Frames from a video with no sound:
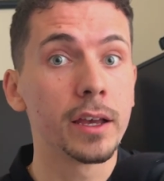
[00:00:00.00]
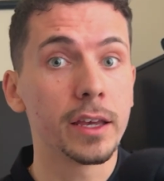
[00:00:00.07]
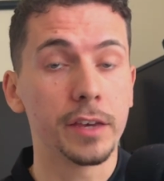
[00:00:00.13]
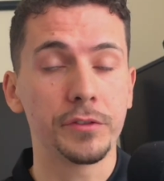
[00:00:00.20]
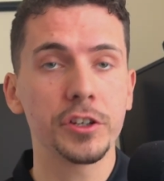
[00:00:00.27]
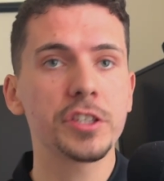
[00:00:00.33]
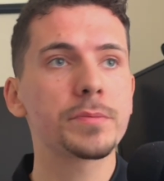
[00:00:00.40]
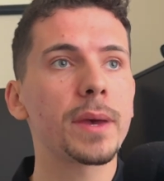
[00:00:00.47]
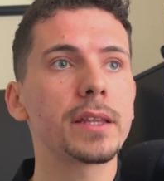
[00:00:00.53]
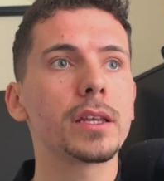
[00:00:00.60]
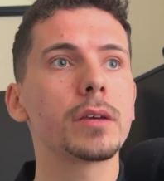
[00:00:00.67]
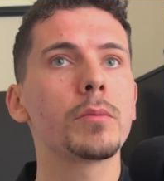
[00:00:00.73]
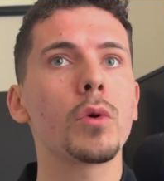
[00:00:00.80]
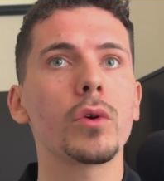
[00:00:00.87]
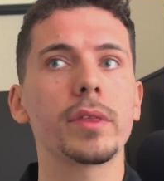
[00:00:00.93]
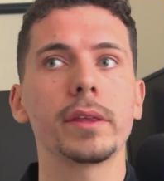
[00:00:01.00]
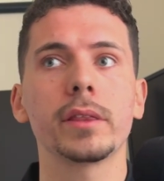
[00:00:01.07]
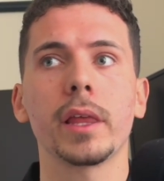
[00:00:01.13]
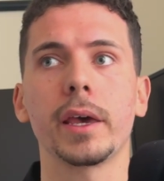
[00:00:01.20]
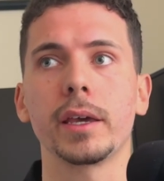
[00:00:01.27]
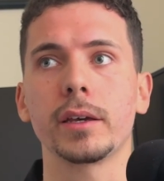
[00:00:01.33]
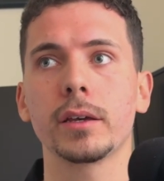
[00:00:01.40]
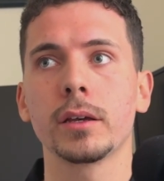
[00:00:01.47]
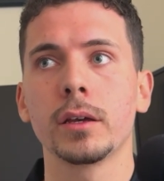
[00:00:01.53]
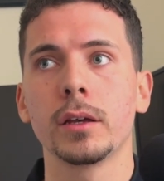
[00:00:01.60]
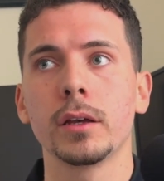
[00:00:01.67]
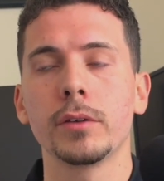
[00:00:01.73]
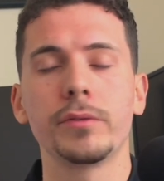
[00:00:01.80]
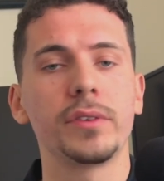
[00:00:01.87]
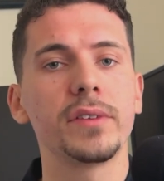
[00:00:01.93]
If you're spending more than
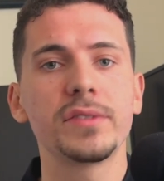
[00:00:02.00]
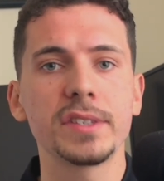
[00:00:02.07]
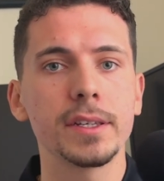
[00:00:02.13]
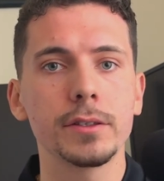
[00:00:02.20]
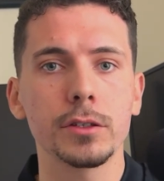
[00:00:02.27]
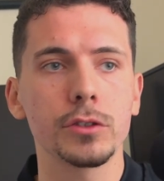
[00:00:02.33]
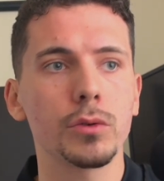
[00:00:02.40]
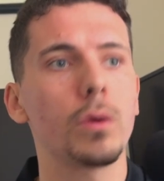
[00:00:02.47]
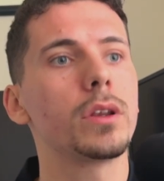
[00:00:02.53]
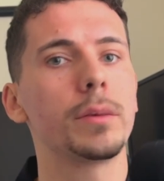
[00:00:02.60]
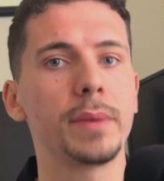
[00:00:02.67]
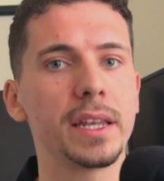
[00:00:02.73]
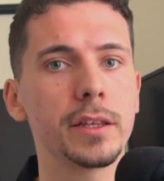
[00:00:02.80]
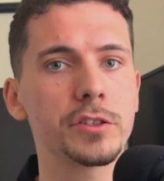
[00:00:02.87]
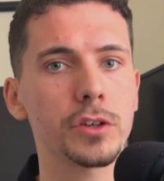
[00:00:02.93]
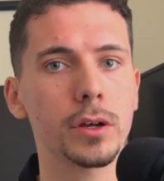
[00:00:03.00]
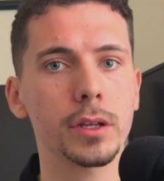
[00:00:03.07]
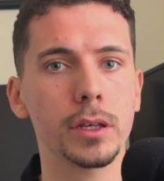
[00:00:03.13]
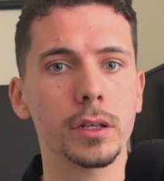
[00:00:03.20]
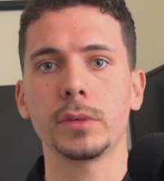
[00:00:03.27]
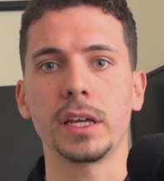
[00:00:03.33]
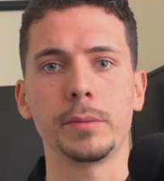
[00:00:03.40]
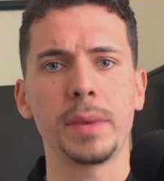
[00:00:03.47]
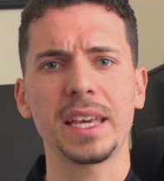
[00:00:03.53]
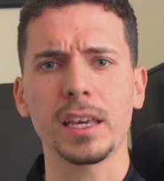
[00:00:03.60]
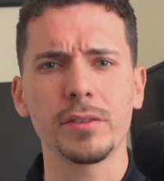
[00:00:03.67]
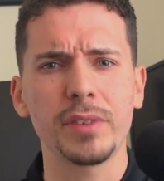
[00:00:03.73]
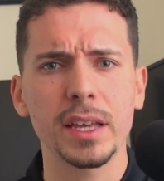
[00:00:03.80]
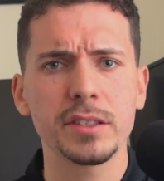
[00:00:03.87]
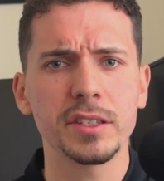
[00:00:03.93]
15 to 20 minutes on it and making
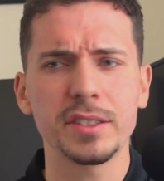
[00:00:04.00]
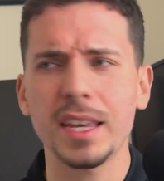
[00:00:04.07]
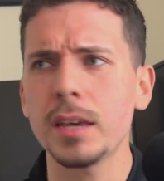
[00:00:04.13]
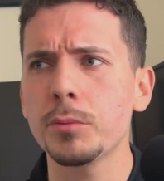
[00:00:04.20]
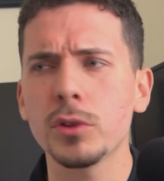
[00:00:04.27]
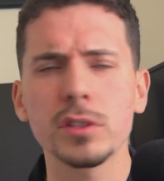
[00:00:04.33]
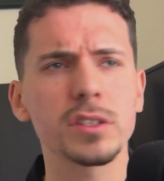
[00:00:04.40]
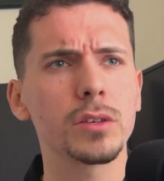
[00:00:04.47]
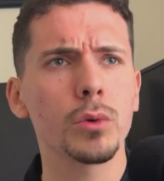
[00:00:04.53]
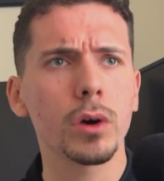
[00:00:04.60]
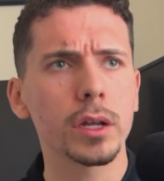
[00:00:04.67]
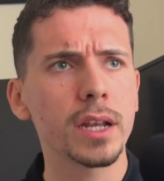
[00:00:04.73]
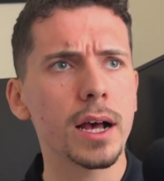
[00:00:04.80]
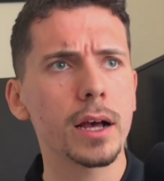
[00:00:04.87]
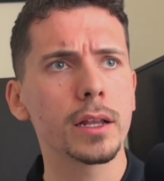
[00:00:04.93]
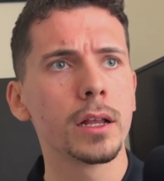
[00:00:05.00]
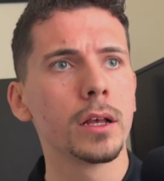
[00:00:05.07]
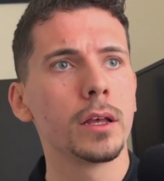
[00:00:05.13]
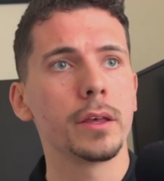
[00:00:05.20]
fancy tables and whatnot,